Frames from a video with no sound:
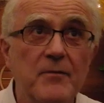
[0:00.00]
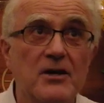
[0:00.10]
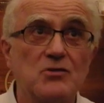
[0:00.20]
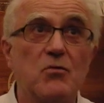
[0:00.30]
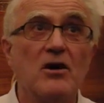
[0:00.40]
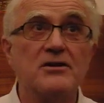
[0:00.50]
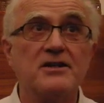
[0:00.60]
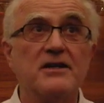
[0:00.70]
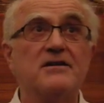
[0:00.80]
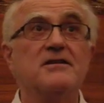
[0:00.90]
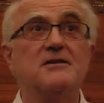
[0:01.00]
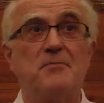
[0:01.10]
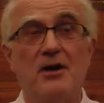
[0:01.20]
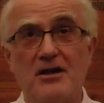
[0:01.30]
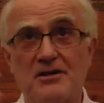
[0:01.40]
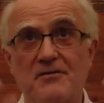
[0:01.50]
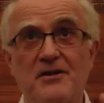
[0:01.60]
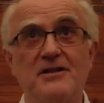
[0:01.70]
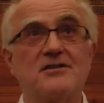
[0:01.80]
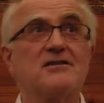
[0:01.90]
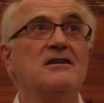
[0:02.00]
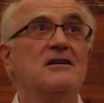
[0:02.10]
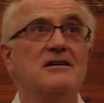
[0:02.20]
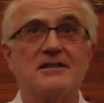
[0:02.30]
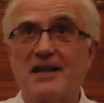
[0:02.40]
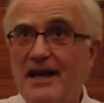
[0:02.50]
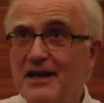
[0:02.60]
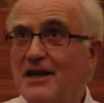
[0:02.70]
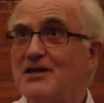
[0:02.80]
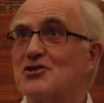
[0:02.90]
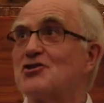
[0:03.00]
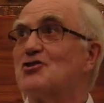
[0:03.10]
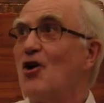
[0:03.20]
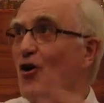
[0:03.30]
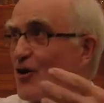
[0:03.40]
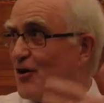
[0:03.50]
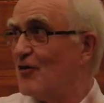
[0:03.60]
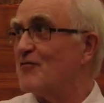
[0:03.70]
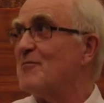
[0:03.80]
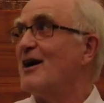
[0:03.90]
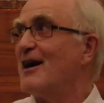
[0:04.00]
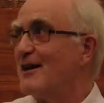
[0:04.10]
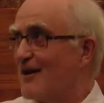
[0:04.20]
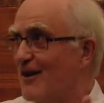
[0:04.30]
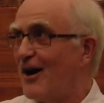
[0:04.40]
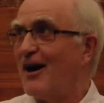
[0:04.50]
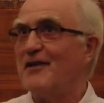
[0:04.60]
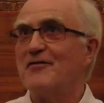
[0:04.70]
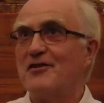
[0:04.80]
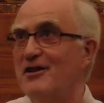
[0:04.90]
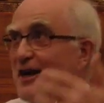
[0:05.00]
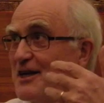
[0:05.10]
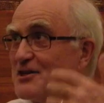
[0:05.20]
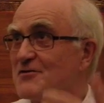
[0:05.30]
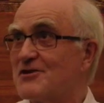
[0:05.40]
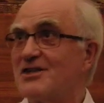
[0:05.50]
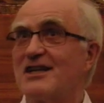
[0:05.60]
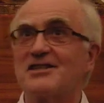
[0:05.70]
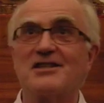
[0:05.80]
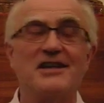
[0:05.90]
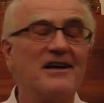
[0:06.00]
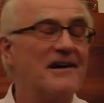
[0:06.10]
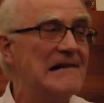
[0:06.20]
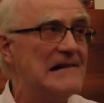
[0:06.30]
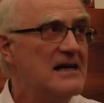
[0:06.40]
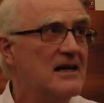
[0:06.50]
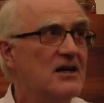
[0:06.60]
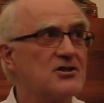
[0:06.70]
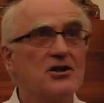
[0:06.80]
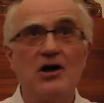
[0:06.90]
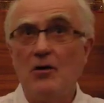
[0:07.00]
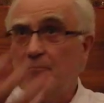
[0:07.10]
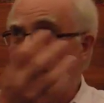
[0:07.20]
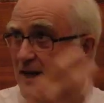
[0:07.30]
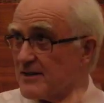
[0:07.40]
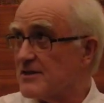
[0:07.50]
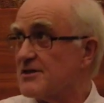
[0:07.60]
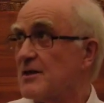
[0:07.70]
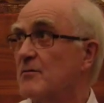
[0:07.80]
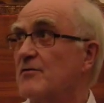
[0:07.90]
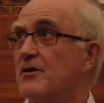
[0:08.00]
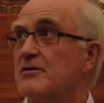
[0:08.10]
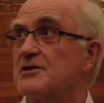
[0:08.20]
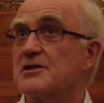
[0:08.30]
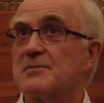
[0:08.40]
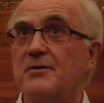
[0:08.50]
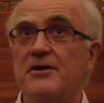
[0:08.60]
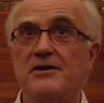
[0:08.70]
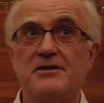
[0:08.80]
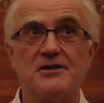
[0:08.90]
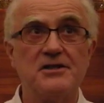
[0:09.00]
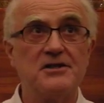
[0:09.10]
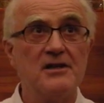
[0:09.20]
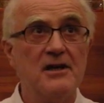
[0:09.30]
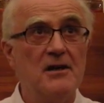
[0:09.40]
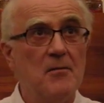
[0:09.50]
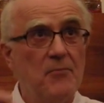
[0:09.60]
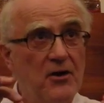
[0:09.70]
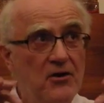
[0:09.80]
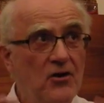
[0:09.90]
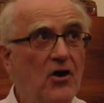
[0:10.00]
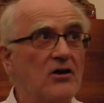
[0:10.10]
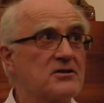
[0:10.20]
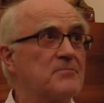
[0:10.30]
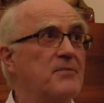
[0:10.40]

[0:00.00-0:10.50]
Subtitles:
much wanted, as part of this taking stock of my life at the age of 60, to go back to some of those experiences, but not